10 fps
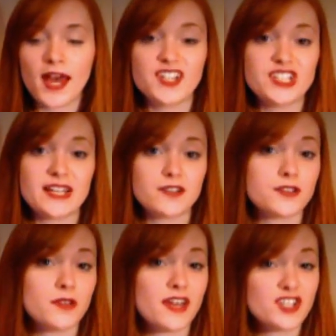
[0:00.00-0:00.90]
and she
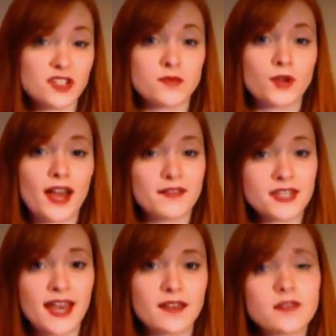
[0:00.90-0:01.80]
tells you that she doesn't want to have
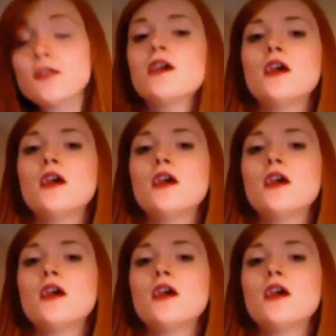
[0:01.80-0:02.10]
sex.